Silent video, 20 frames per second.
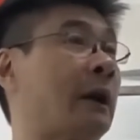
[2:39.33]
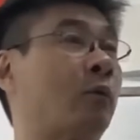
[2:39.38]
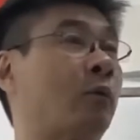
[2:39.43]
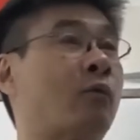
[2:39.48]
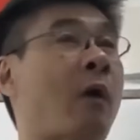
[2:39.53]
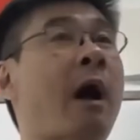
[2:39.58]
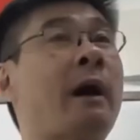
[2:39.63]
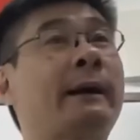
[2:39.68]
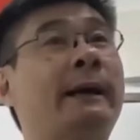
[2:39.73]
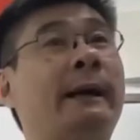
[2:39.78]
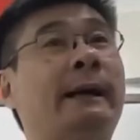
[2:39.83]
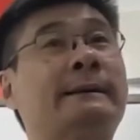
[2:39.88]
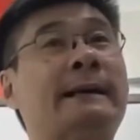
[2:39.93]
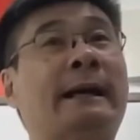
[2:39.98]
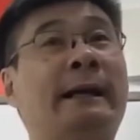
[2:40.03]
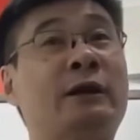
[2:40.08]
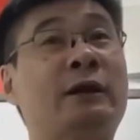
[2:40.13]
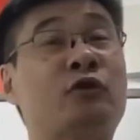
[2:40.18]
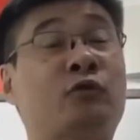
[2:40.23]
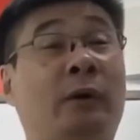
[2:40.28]
and rockets at
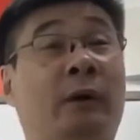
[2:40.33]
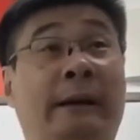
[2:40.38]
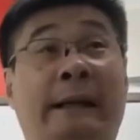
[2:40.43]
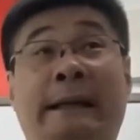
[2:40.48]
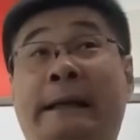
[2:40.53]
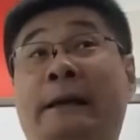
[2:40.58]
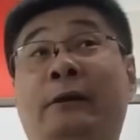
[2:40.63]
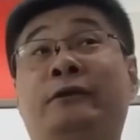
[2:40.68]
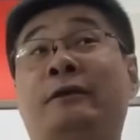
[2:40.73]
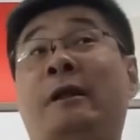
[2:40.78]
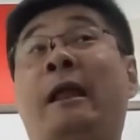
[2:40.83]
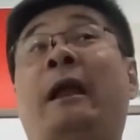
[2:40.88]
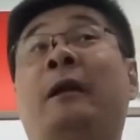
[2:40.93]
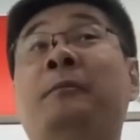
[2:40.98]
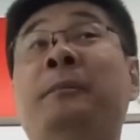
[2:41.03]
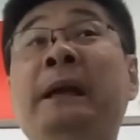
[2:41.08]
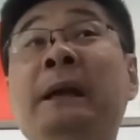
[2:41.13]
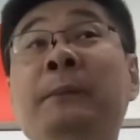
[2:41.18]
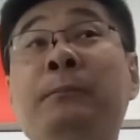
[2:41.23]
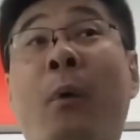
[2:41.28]
Israel and it kills a lot of
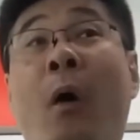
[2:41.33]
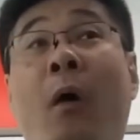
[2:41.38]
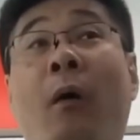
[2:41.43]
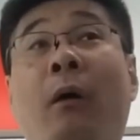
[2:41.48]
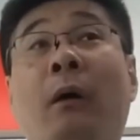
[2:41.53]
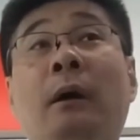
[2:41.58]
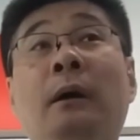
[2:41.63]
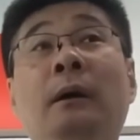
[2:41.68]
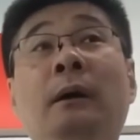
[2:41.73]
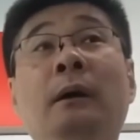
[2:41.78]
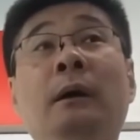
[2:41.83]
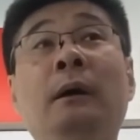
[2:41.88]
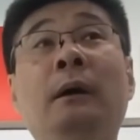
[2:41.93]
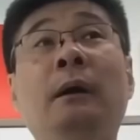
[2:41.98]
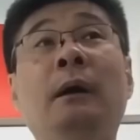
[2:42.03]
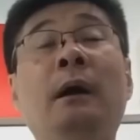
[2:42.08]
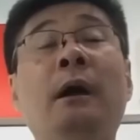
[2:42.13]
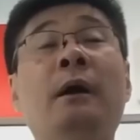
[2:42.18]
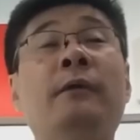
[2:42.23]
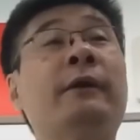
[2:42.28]
people,
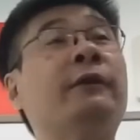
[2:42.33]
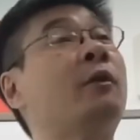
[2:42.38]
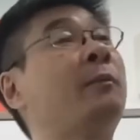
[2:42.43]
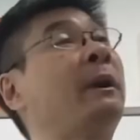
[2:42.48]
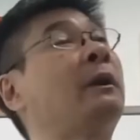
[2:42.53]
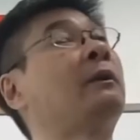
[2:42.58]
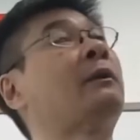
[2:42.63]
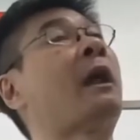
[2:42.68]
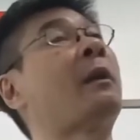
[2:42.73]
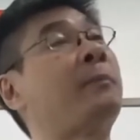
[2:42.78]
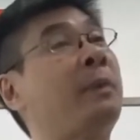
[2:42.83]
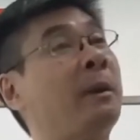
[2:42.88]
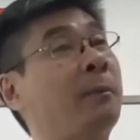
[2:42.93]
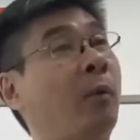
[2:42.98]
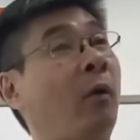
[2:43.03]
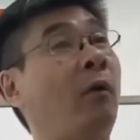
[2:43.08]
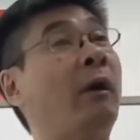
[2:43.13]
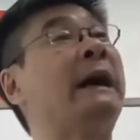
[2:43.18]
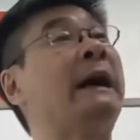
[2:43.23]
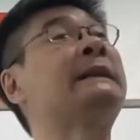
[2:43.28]
then there'll be a lot of
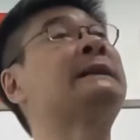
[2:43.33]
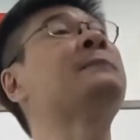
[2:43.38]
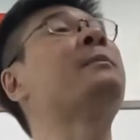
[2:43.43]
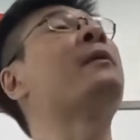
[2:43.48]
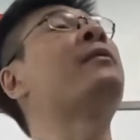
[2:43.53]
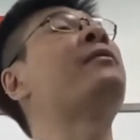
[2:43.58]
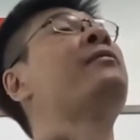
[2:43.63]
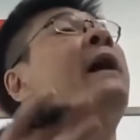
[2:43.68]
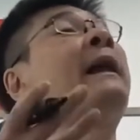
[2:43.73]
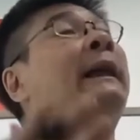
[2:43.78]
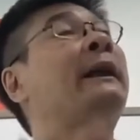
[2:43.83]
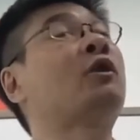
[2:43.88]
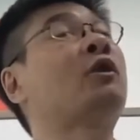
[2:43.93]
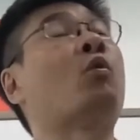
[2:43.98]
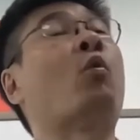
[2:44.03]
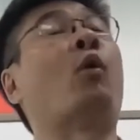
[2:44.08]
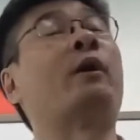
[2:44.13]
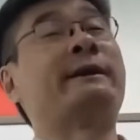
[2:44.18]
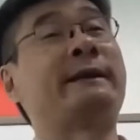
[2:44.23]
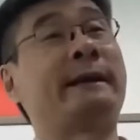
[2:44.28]
people sympathetic
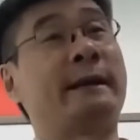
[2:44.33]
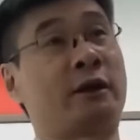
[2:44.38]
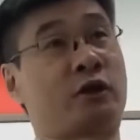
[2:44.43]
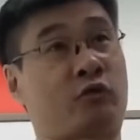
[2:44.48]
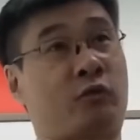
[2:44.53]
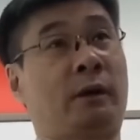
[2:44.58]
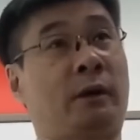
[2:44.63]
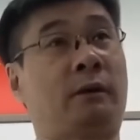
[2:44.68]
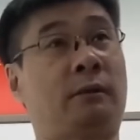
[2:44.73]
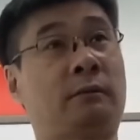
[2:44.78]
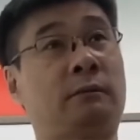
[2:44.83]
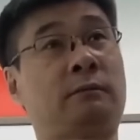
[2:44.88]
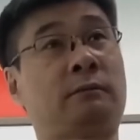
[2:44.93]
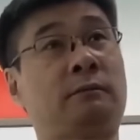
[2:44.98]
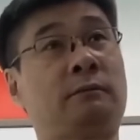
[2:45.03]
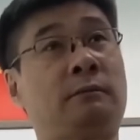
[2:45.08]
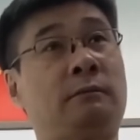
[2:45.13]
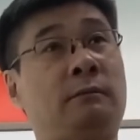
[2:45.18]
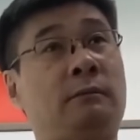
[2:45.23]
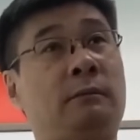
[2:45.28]
towards Israel.
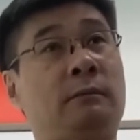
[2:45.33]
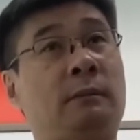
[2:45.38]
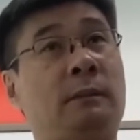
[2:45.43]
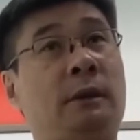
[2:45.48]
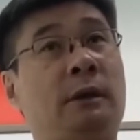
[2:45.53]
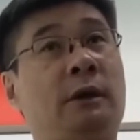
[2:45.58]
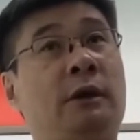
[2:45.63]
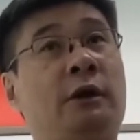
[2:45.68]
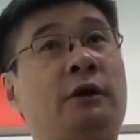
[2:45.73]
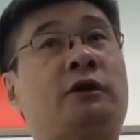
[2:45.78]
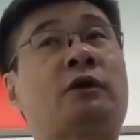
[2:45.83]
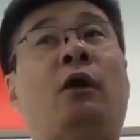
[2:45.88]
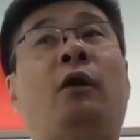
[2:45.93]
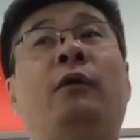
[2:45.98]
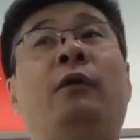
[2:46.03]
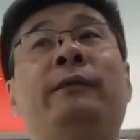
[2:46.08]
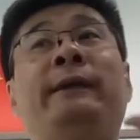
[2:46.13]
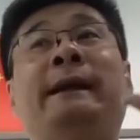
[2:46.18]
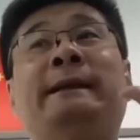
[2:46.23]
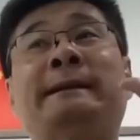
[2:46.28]

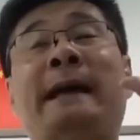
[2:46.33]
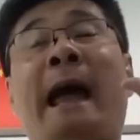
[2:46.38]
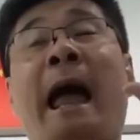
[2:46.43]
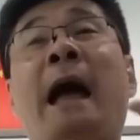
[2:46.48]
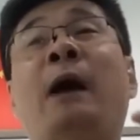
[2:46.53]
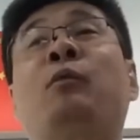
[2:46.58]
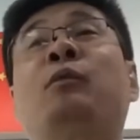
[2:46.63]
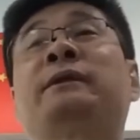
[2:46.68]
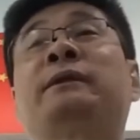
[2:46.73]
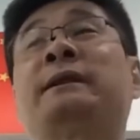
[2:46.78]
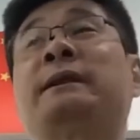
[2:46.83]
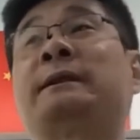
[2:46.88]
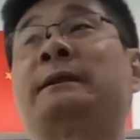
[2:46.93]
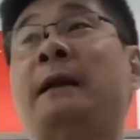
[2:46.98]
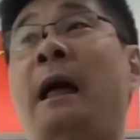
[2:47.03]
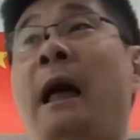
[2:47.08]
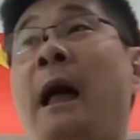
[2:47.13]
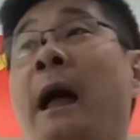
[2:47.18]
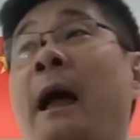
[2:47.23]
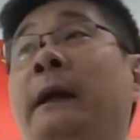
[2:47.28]
So the attack was
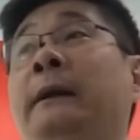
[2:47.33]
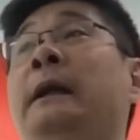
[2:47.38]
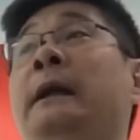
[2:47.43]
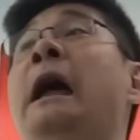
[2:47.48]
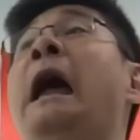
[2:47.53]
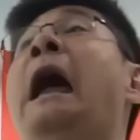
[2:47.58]
designed